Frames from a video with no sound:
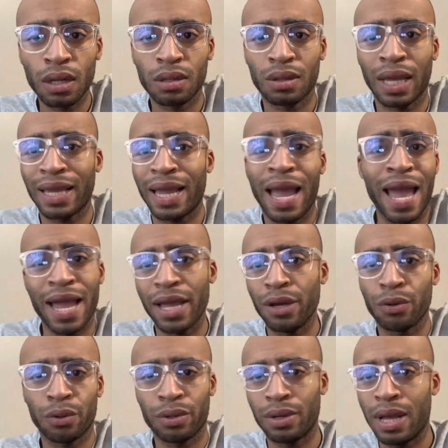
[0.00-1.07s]
like
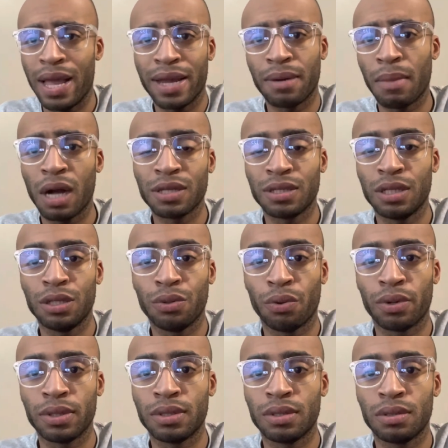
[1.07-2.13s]
hate or animosity
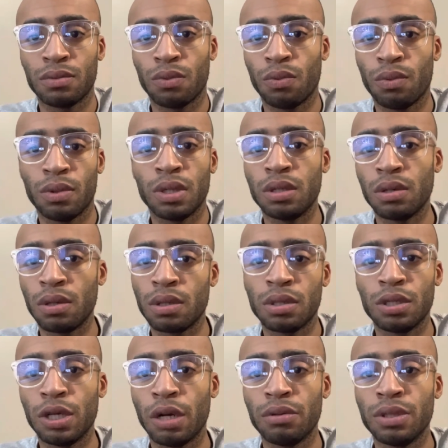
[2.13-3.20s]
towards,
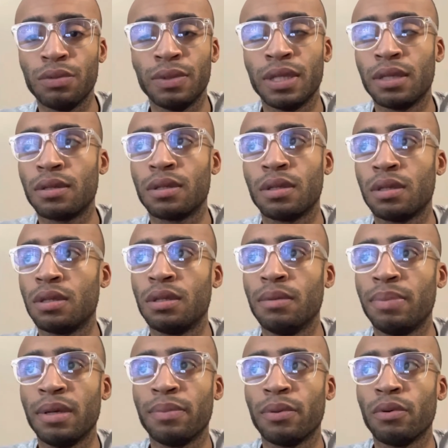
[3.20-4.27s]
you know, you and the
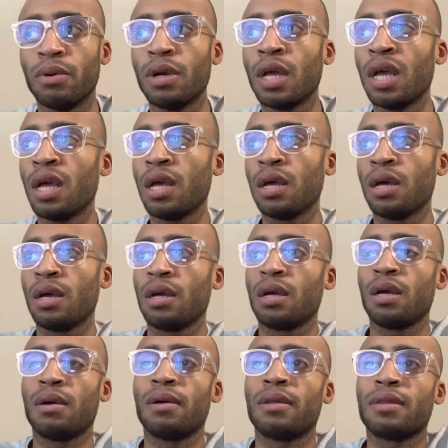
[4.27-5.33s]
people
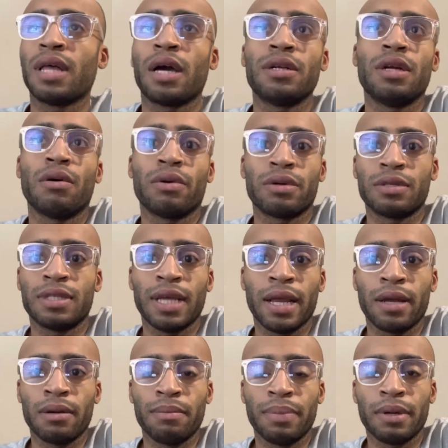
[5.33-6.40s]
that don't
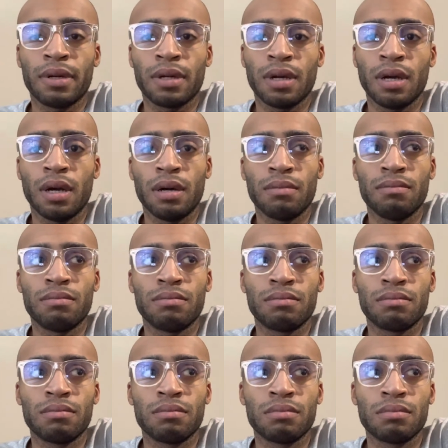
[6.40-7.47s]
understand. But
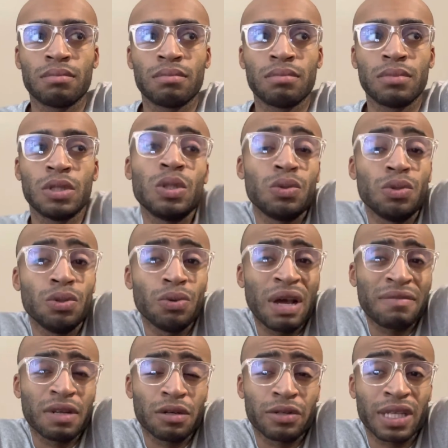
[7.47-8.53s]
you
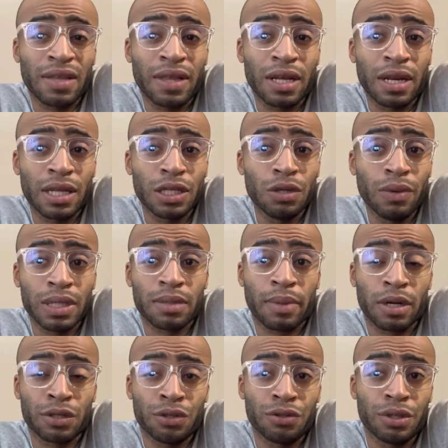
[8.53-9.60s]
have to understand that you as a
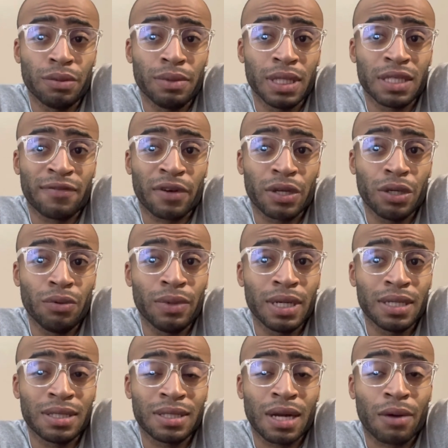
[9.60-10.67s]
person, you're doing this for you, and
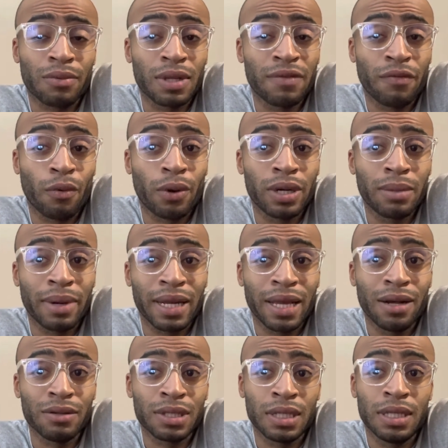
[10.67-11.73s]
it's not really for anybody
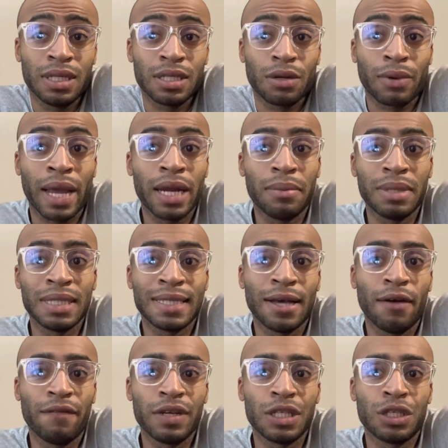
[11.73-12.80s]
else. And it's okay to be
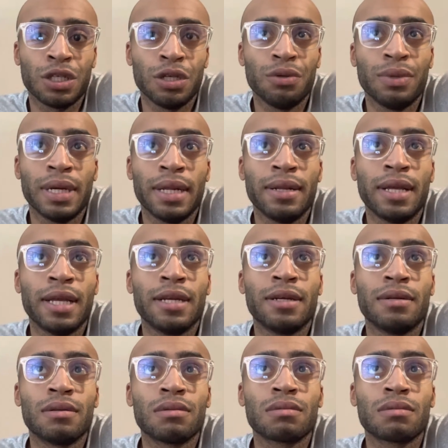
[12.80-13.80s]
selfish too. And